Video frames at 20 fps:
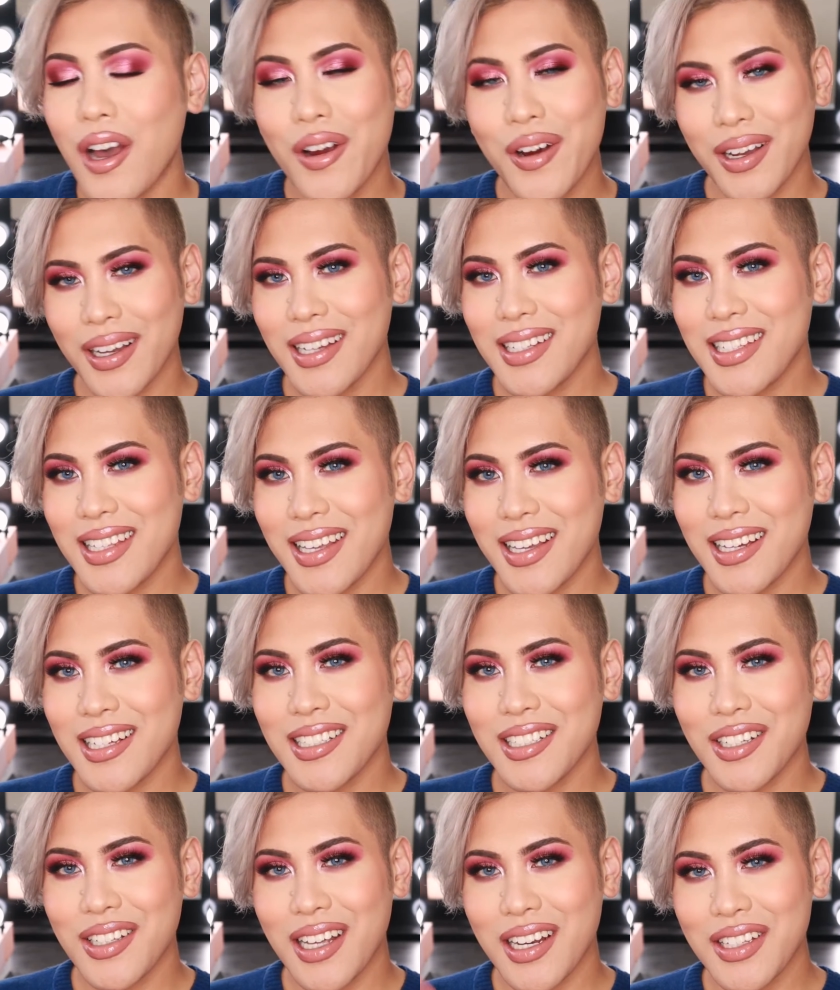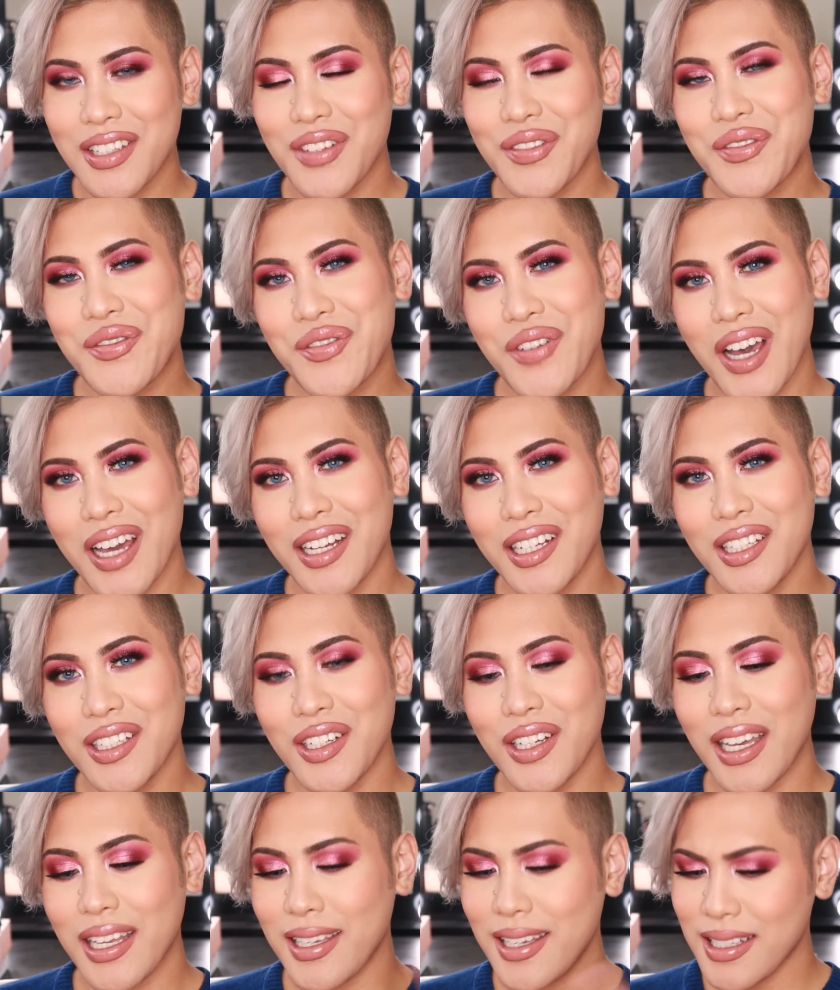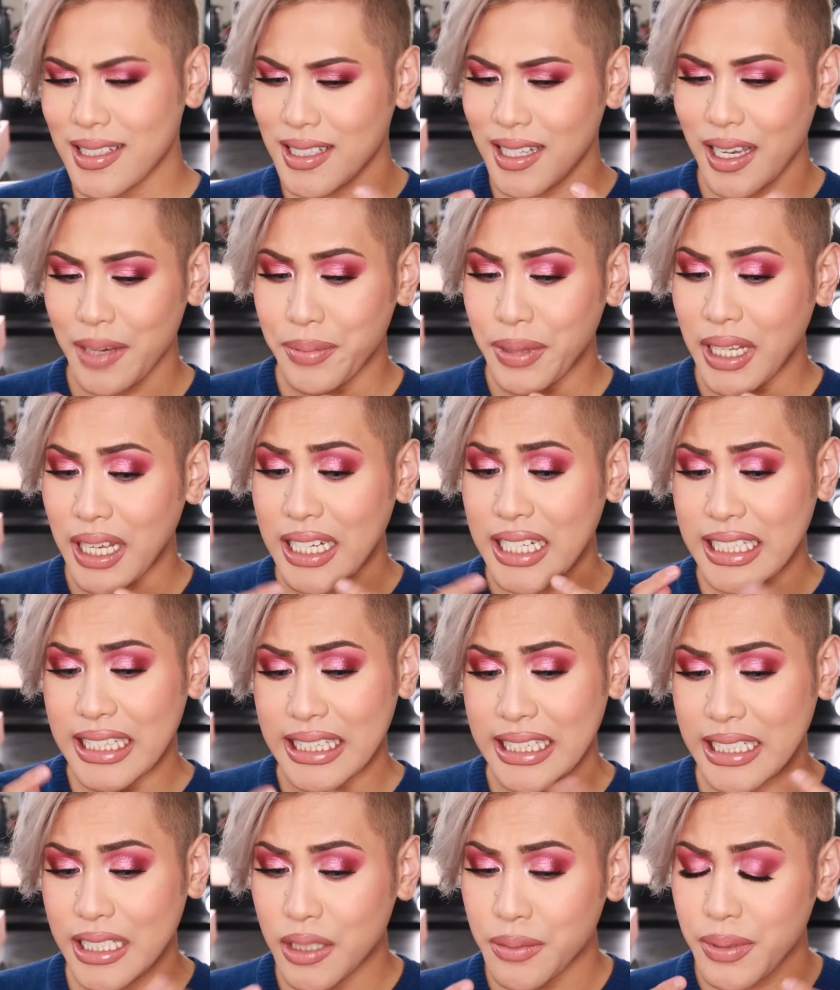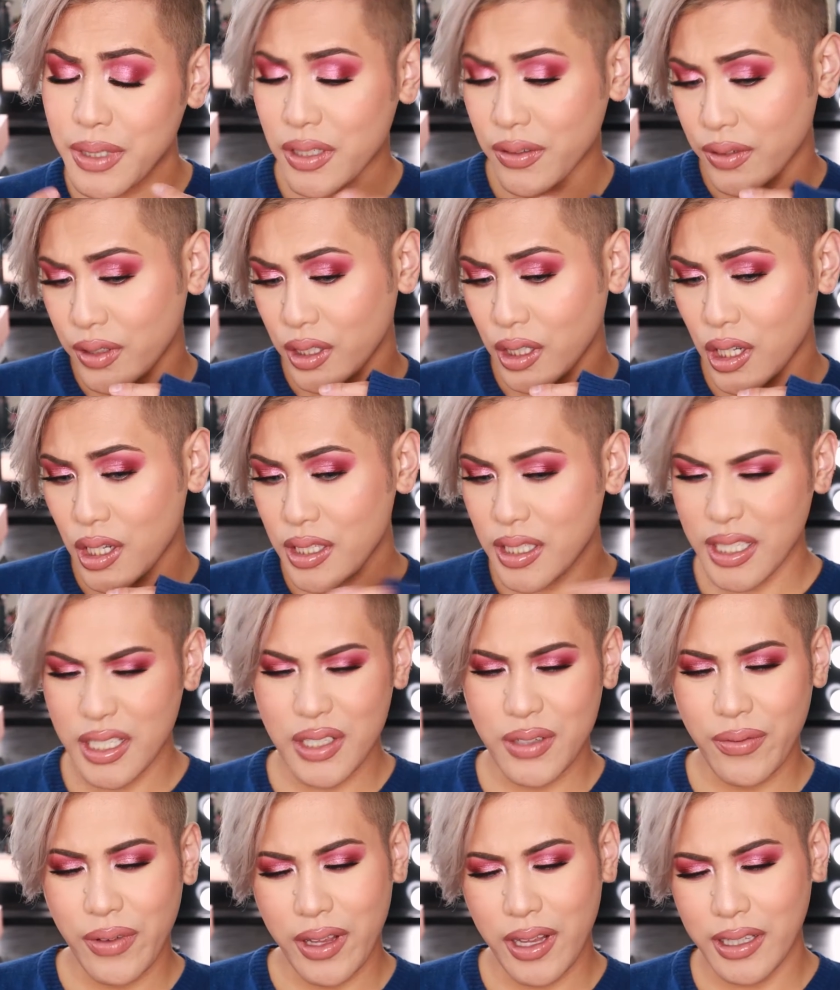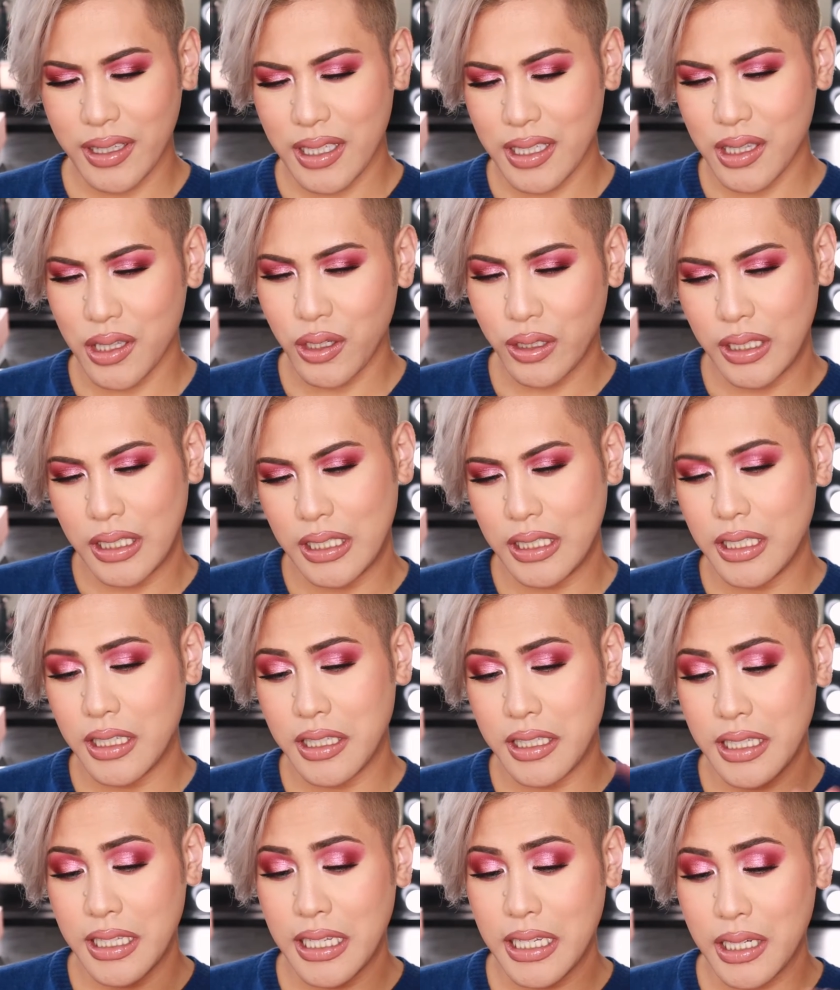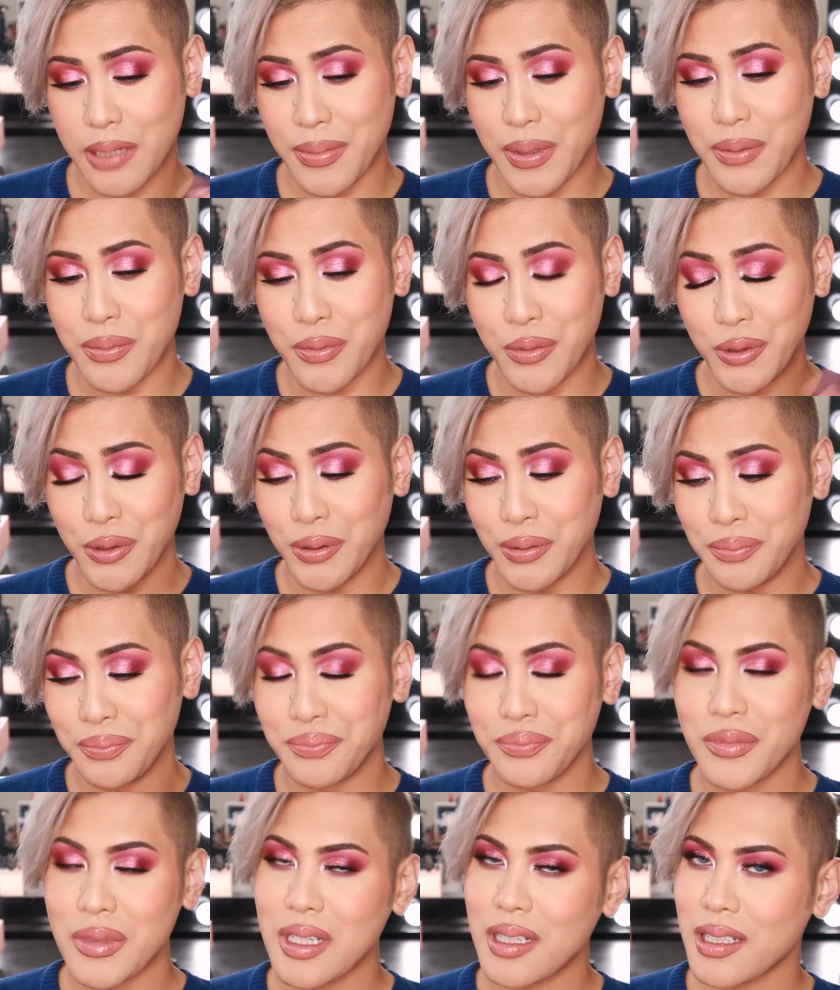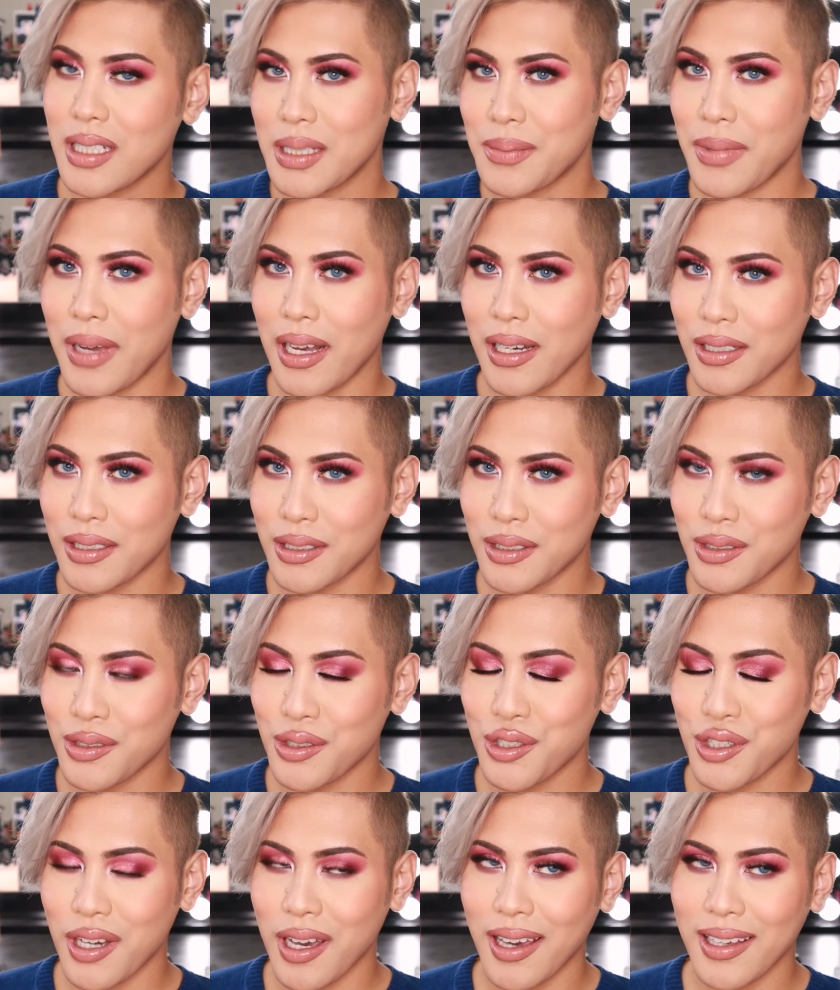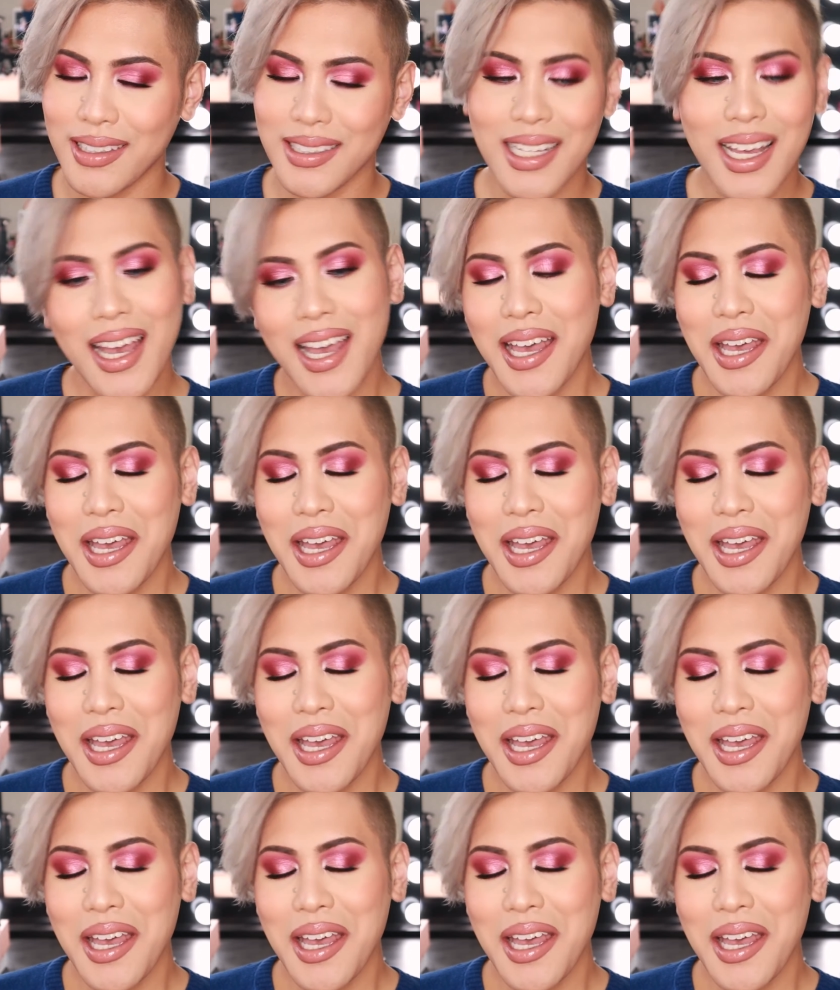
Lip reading: Alright guys, so there you guys go, that is the final look, and yes, I applied a little bit of gloss. I just felt like this look needed a little bit more sparkle, shine.